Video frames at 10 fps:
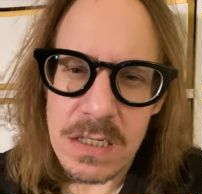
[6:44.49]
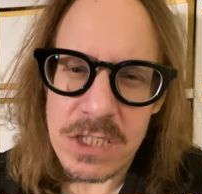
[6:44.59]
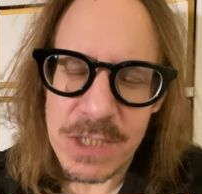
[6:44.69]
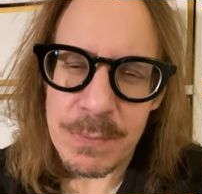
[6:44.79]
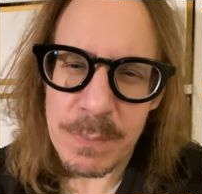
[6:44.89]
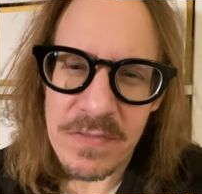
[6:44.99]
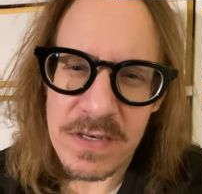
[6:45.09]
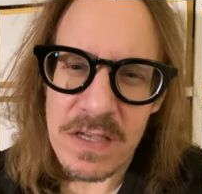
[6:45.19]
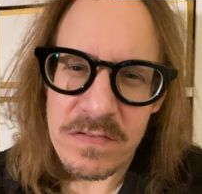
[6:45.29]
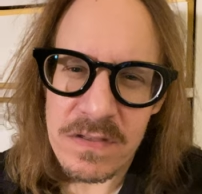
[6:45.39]
Cheaper by the
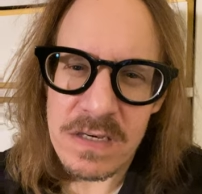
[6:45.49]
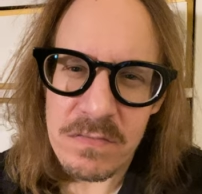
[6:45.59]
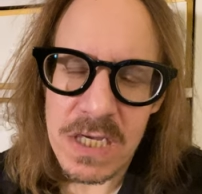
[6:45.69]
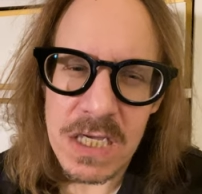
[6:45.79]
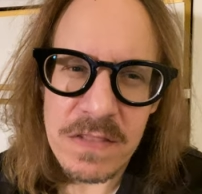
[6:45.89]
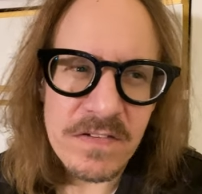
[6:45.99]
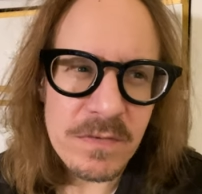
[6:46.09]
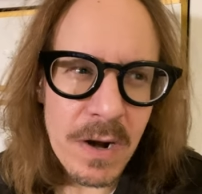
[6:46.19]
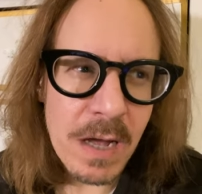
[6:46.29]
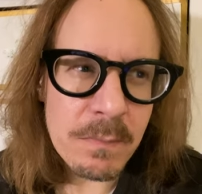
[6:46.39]
dozen, right? That's a
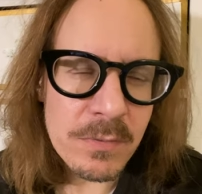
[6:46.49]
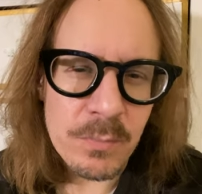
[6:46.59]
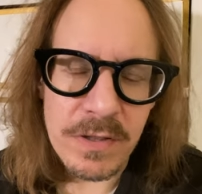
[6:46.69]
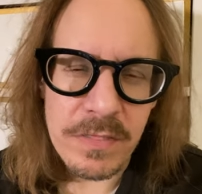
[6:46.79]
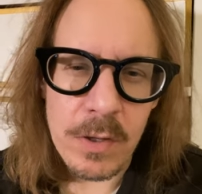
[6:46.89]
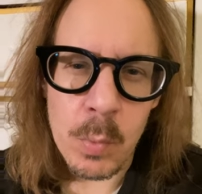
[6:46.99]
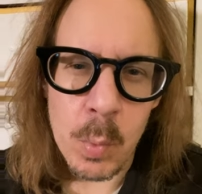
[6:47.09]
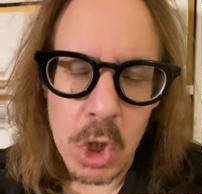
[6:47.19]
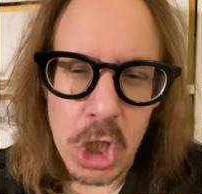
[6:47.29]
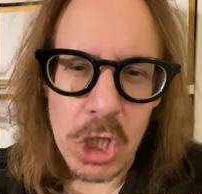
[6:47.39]
problem with a
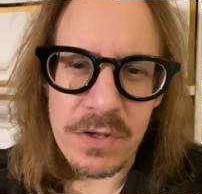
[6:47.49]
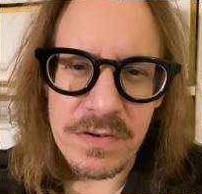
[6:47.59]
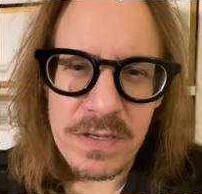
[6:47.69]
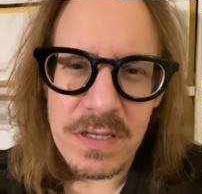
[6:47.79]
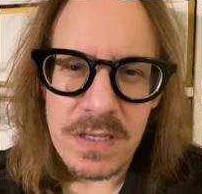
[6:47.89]
world